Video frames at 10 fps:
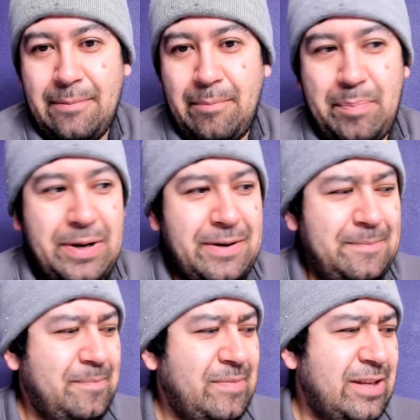
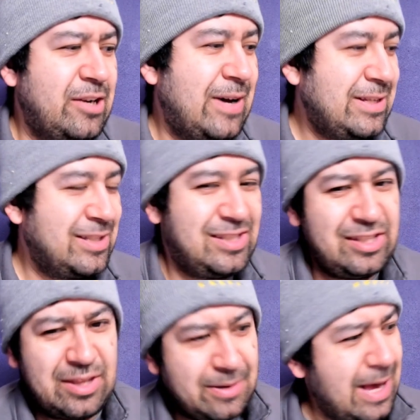But, you know, I just
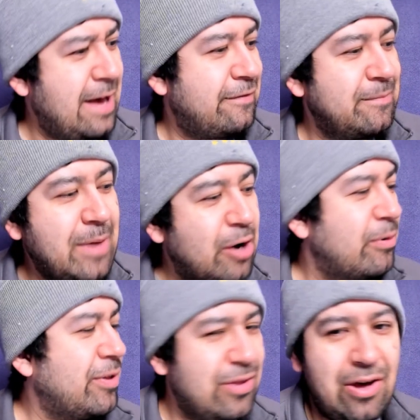did the half
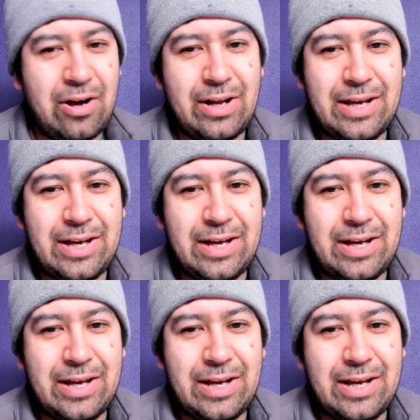marathon.